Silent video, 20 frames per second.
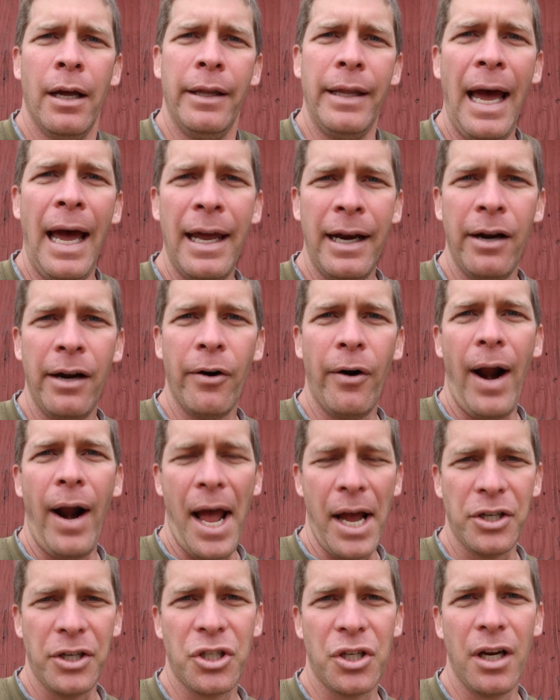that
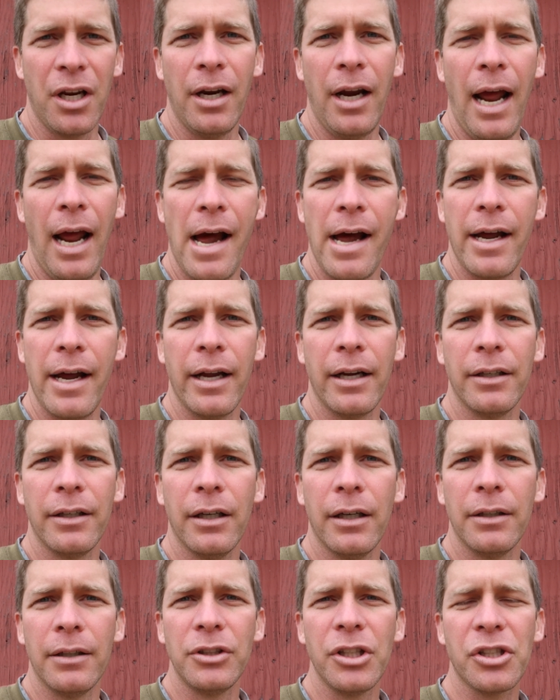interaction and uh,